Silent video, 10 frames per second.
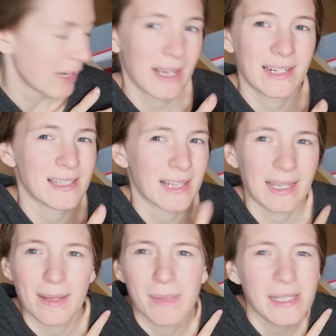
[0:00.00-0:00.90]
and it's
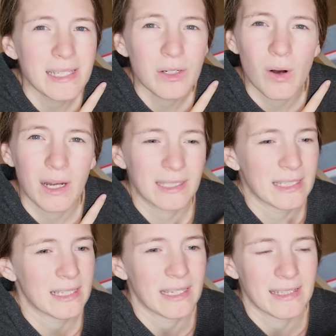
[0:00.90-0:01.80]
amazing
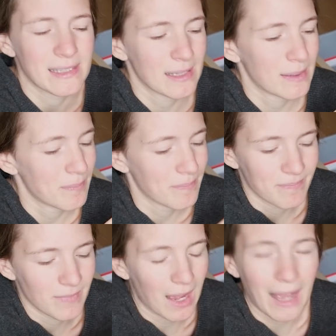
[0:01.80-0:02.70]
quality.
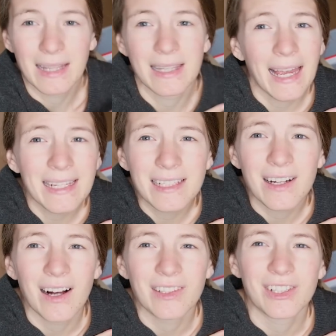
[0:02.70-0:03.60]
I like the
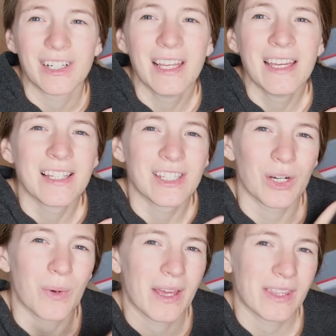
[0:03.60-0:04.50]
color,
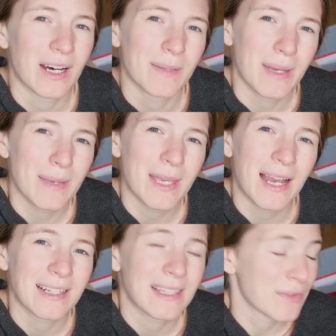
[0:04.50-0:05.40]
so I thought maybe
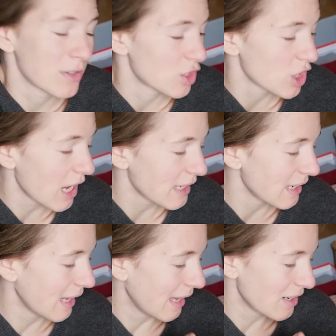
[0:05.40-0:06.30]
I'd give it a shot
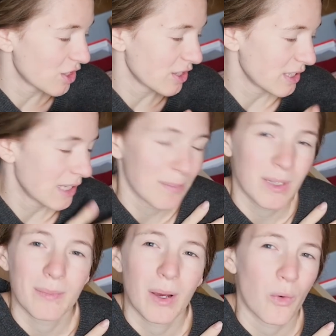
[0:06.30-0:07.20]
and just keep
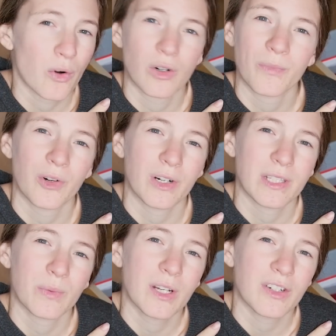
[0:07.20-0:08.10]
it in my wardrobe for
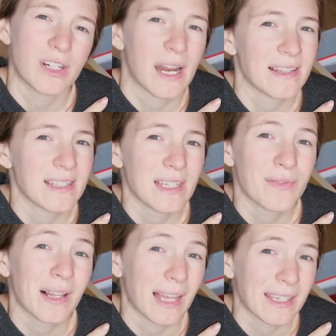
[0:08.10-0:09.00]
this winter and see
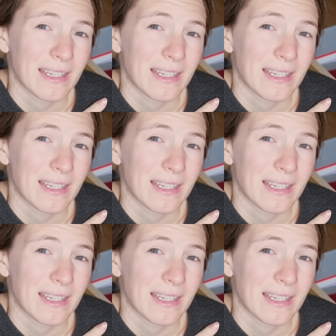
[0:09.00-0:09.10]
if I like